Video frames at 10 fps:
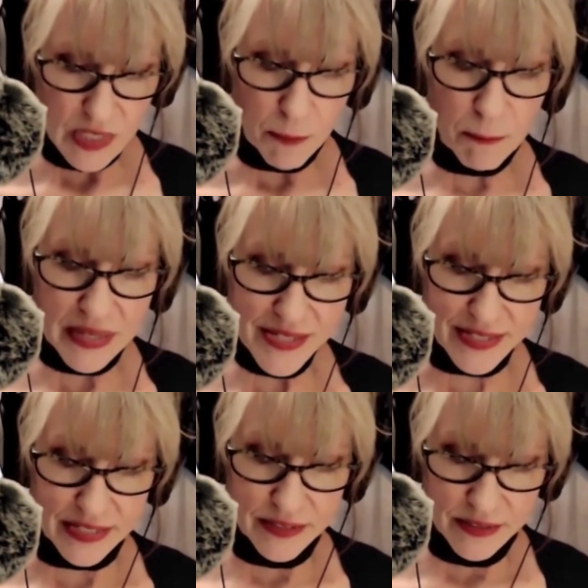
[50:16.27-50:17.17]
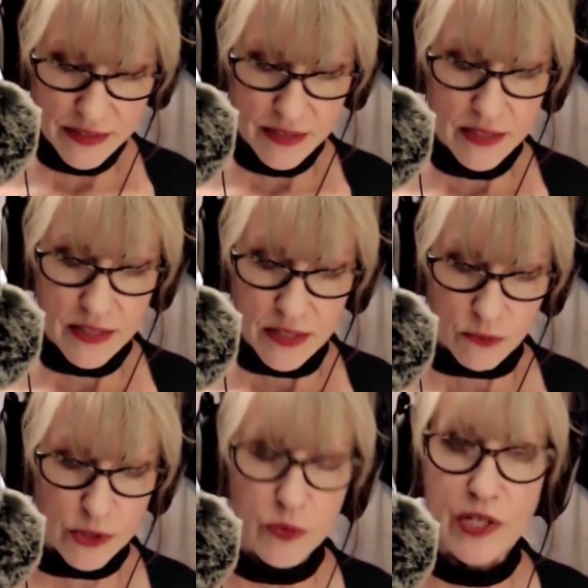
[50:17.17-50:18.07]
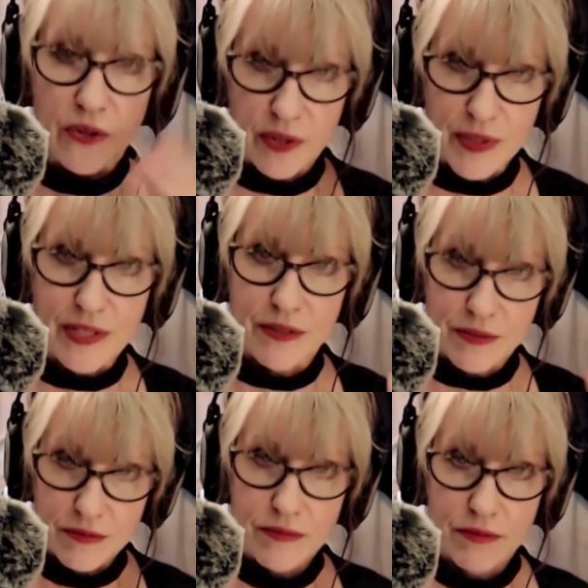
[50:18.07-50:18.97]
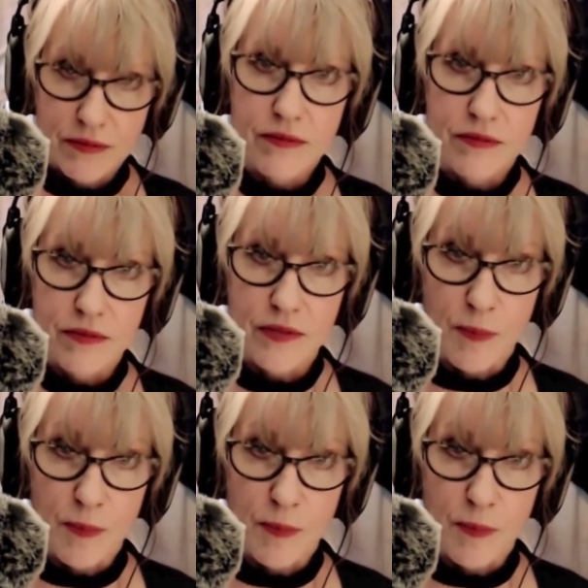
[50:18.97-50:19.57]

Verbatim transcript: Muslin, which we know had been a